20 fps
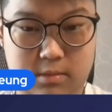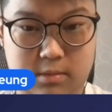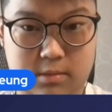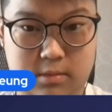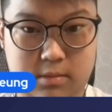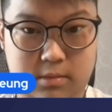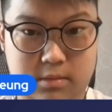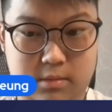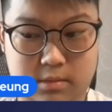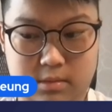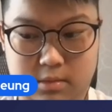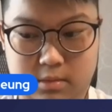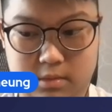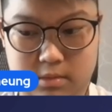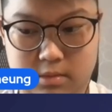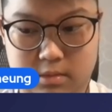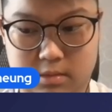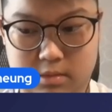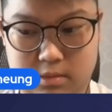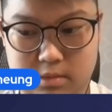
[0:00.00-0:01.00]

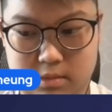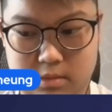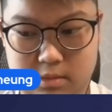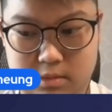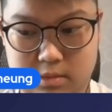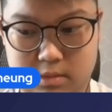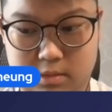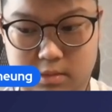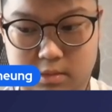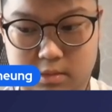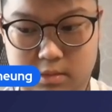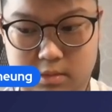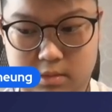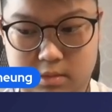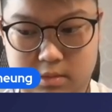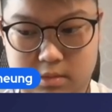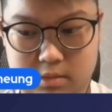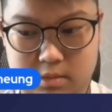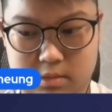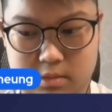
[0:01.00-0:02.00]

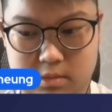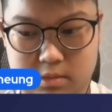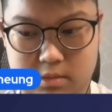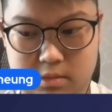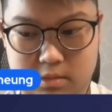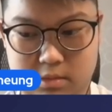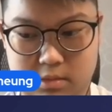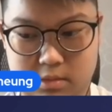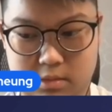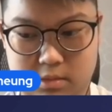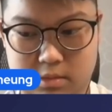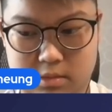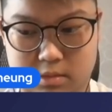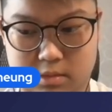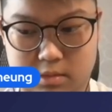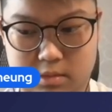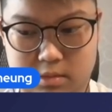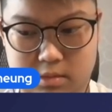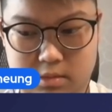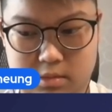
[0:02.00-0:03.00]

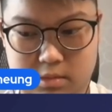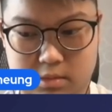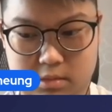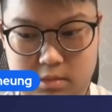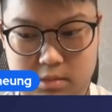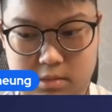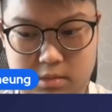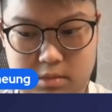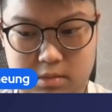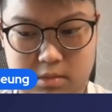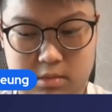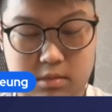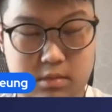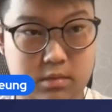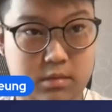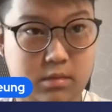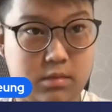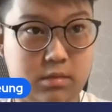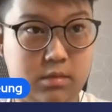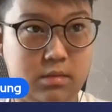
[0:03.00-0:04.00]

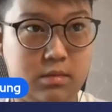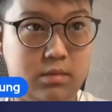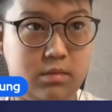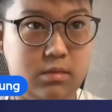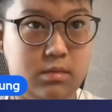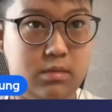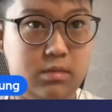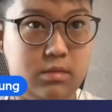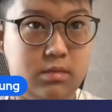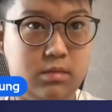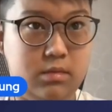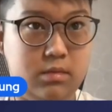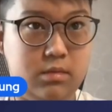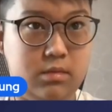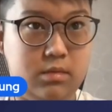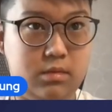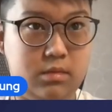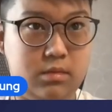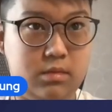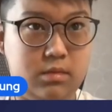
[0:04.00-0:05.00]

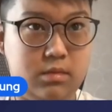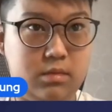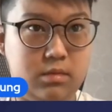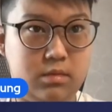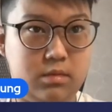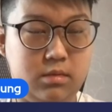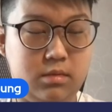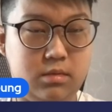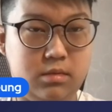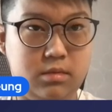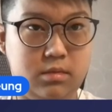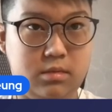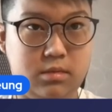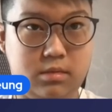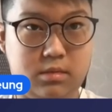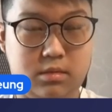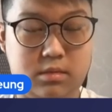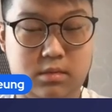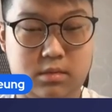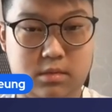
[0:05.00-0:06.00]

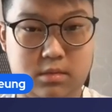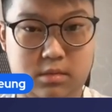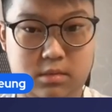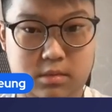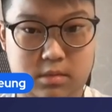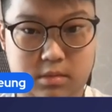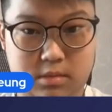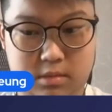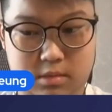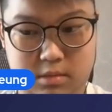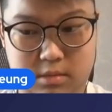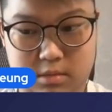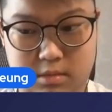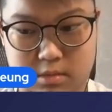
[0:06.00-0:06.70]
This person isn't speaking.